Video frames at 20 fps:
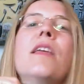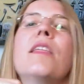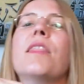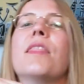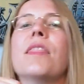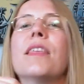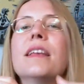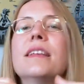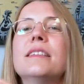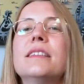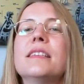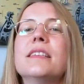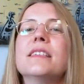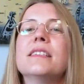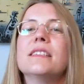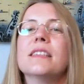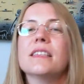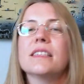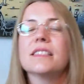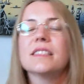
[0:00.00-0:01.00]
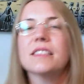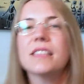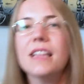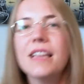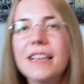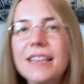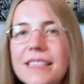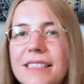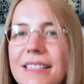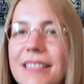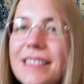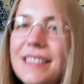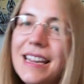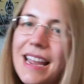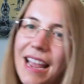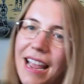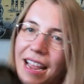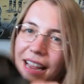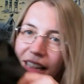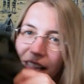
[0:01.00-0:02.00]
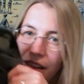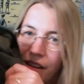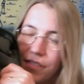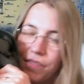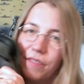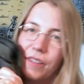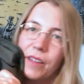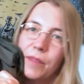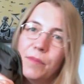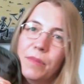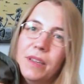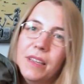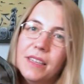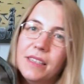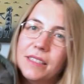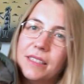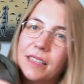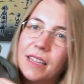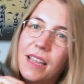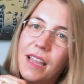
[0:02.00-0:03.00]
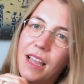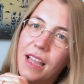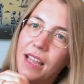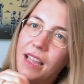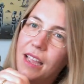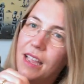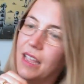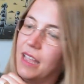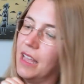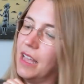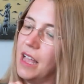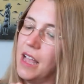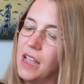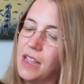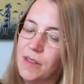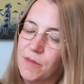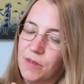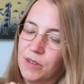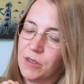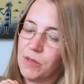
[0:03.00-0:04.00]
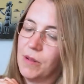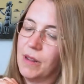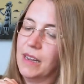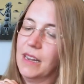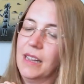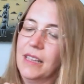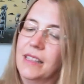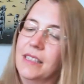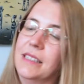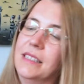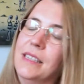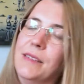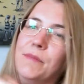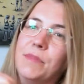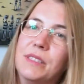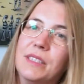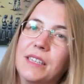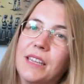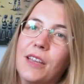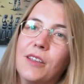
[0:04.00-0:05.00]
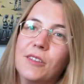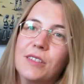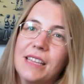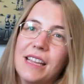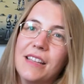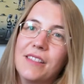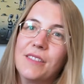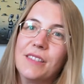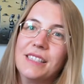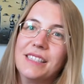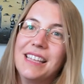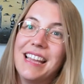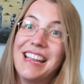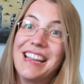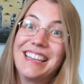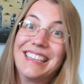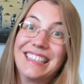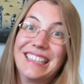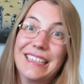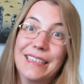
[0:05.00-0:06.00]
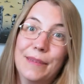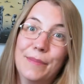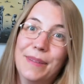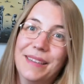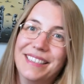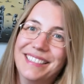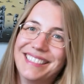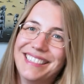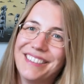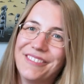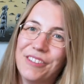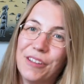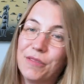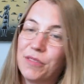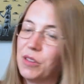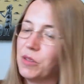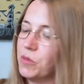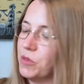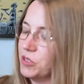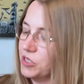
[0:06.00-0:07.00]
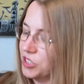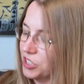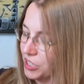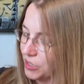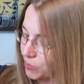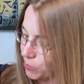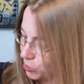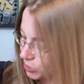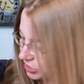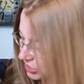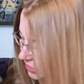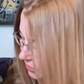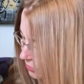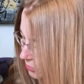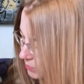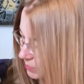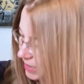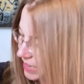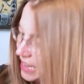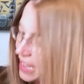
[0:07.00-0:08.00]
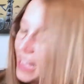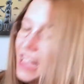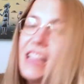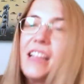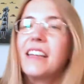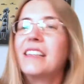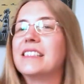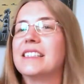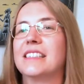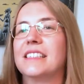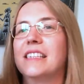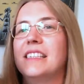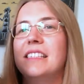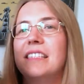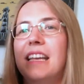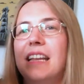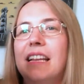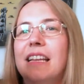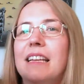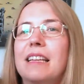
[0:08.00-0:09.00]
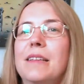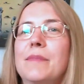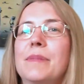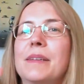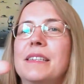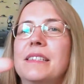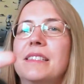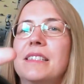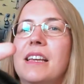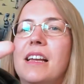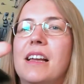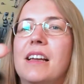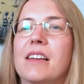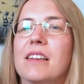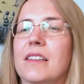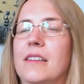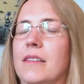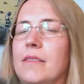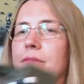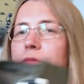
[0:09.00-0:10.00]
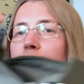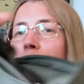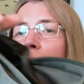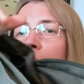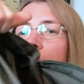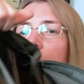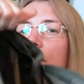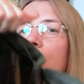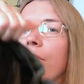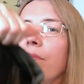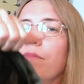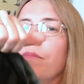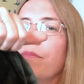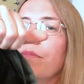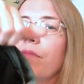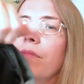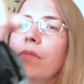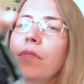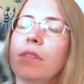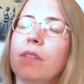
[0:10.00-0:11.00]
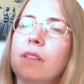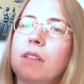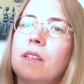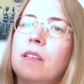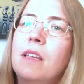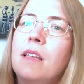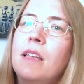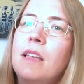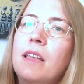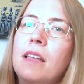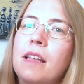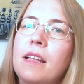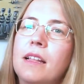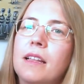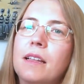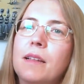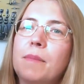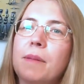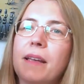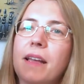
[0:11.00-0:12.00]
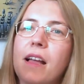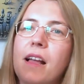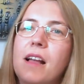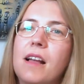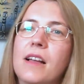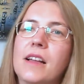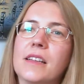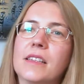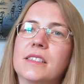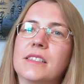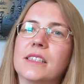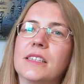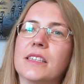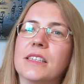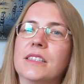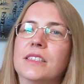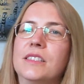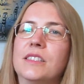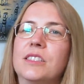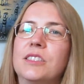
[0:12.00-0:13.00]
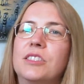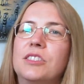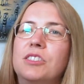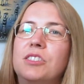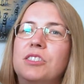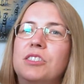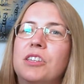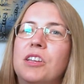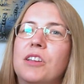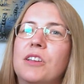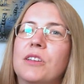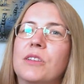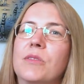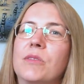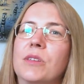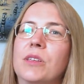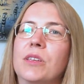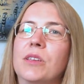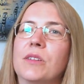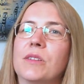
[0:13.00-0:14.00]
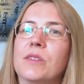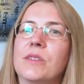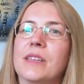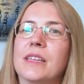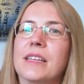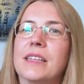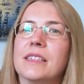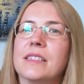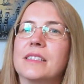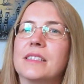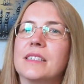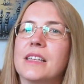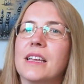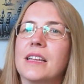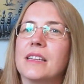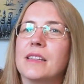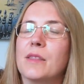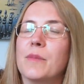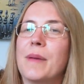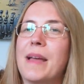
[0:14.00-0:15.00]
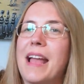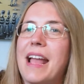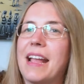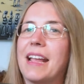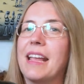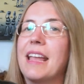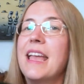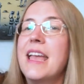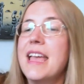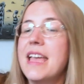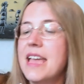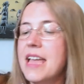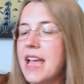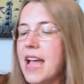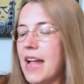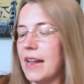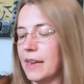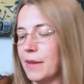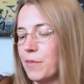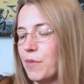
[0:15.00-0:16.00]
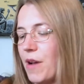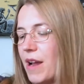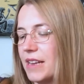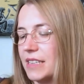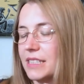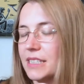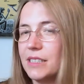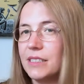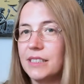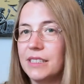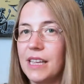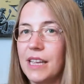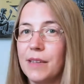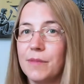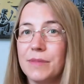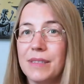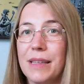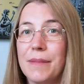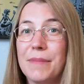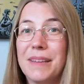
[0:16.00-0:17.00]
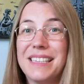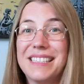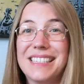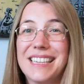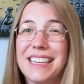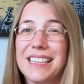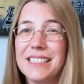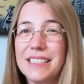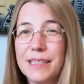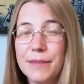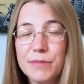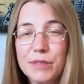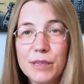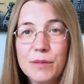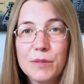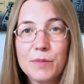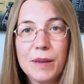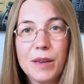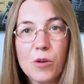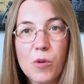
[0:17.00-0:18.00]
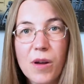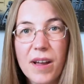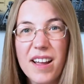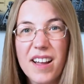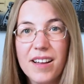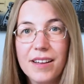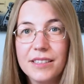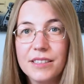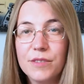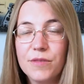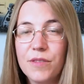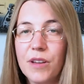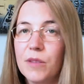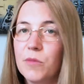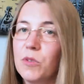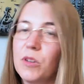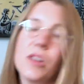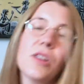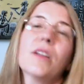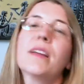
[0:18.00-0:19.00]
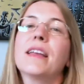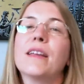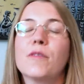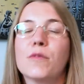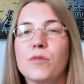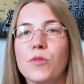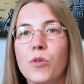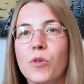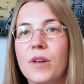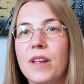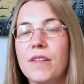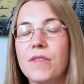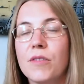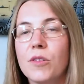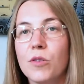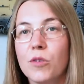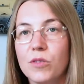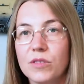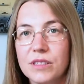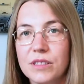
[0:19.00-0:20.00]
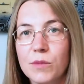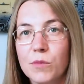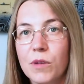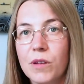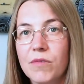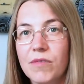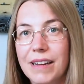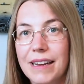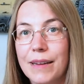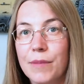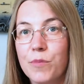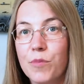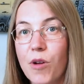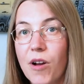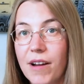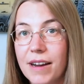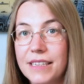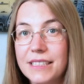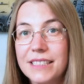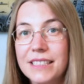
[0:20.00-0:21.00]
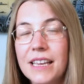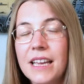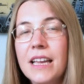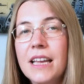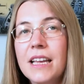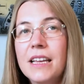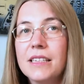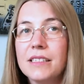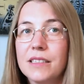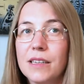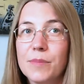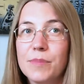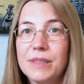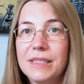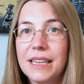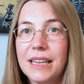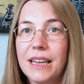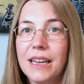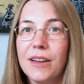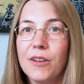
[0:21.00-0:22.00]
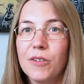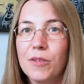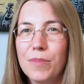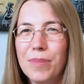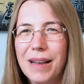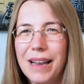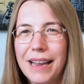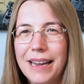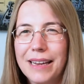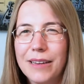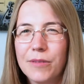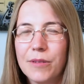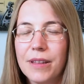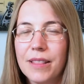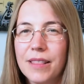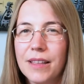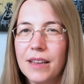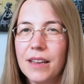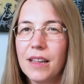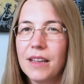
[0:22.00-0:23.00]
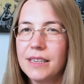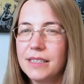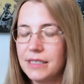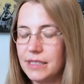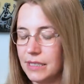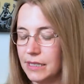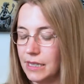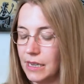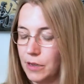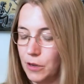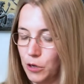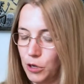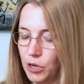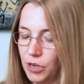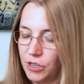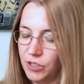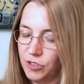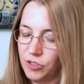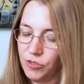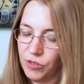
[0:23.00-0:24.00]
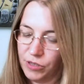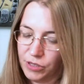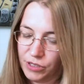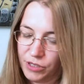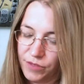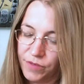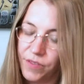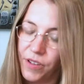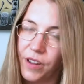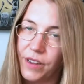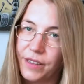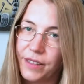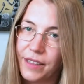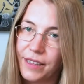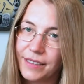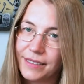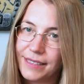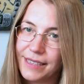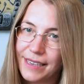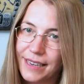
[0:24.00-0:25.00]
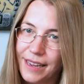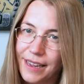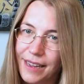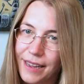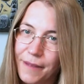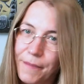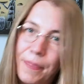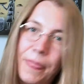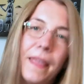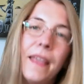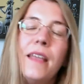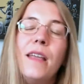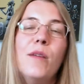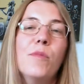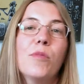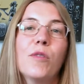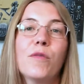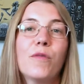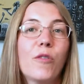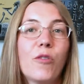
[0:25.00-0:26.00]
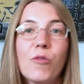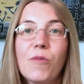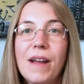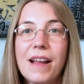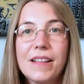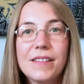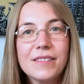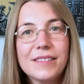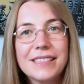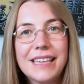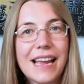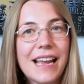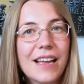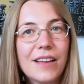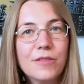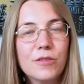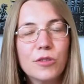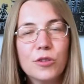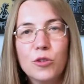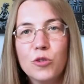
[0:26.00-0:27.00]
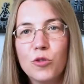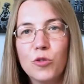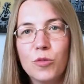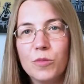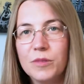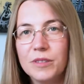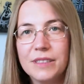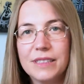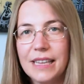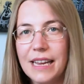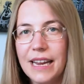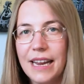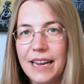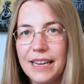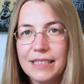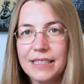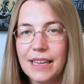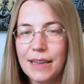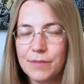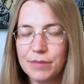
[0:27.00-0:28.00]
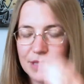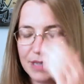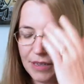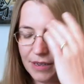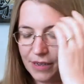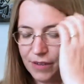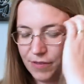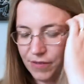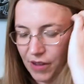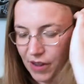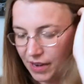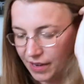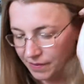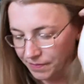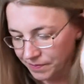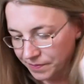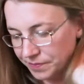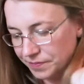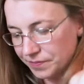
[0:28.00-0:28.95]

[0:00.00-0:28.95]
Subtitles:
this is a slight snag, I find, because I would quite like the zips to go down the side a little bit if ever you're watching Osprey, because it does get a little bit dark. Ooh, a little bit harder to show you the inside of the bag. And in practical terms, that means it can sometimes be quite hard to find what you're looking for if you're not somewhere really bright. So particularly on a plane when the lights are down, you're going to struggle to find things in here. But for around town, a normal day, it's absolutely fine.